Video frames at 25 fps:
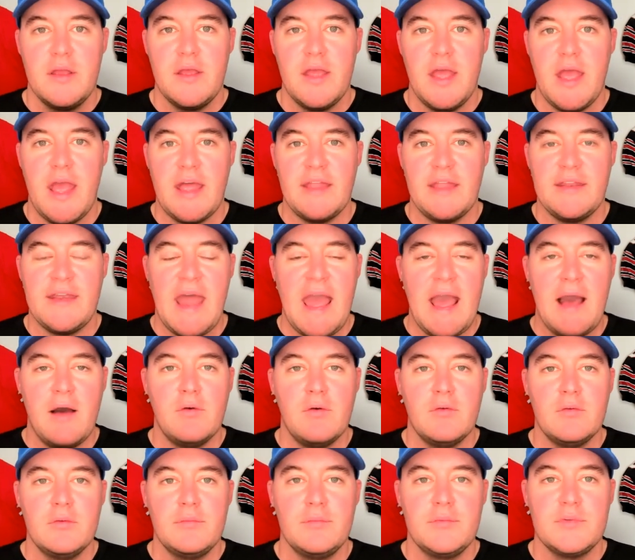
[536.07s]
and
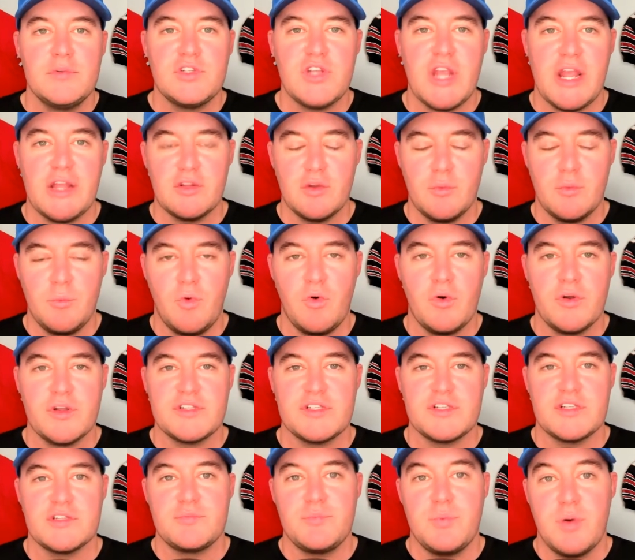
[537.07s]
now Chandler
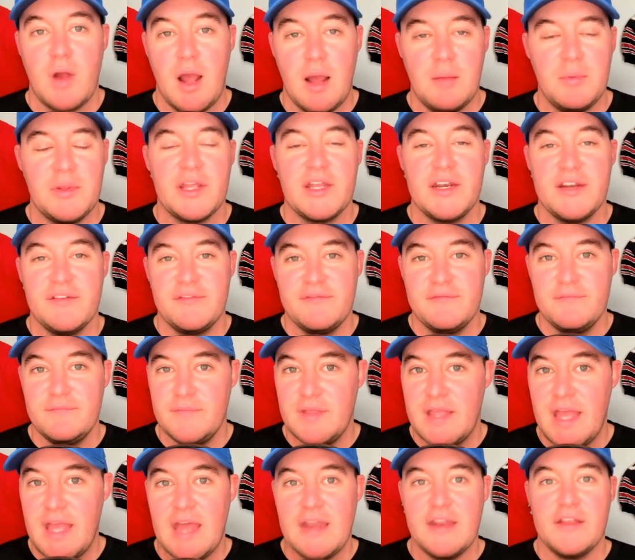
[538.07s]
Morris is probably going to
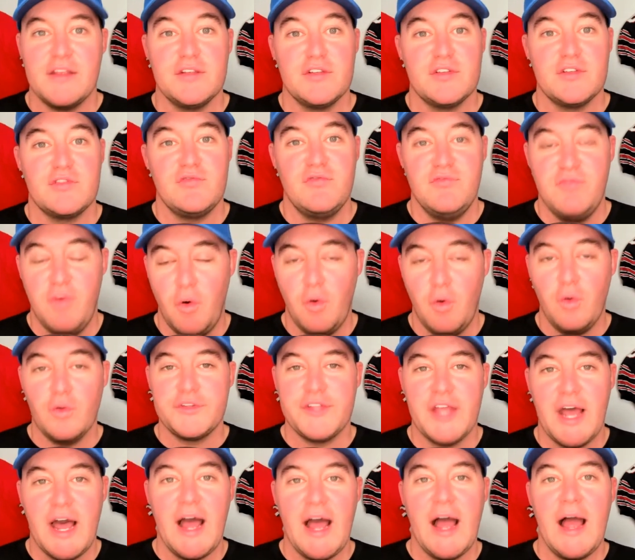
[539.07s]
get his full
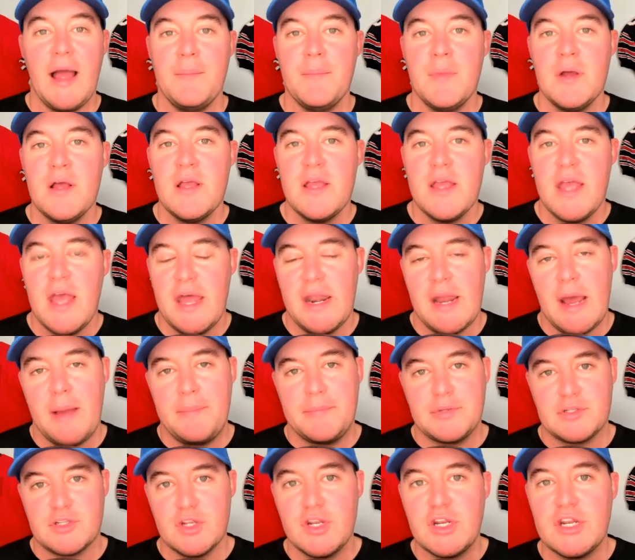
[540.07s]
time and
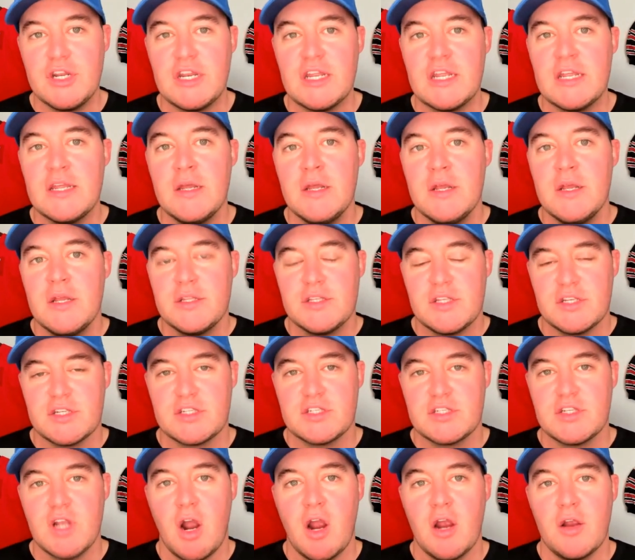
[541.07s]
opportunity to
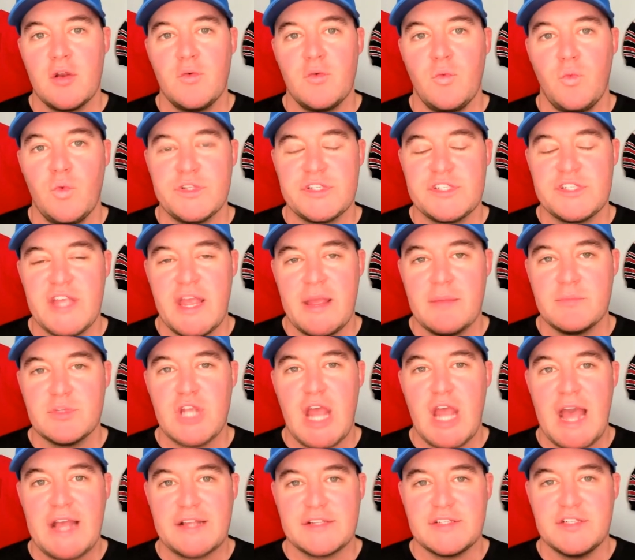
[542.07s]
start with Sam
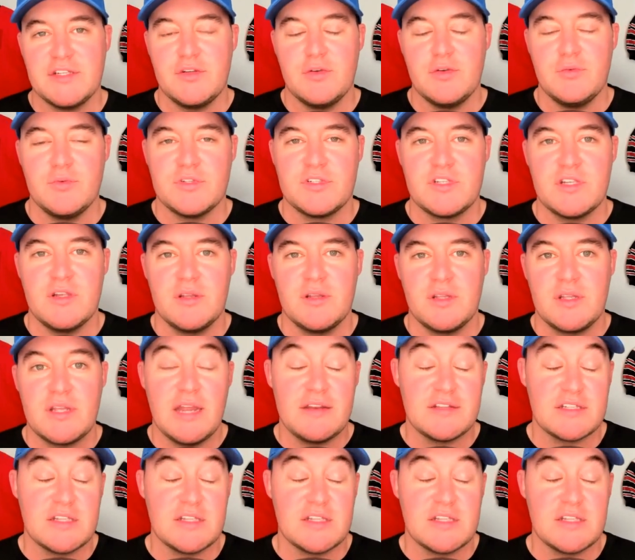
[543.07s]
Jackson, who is kind of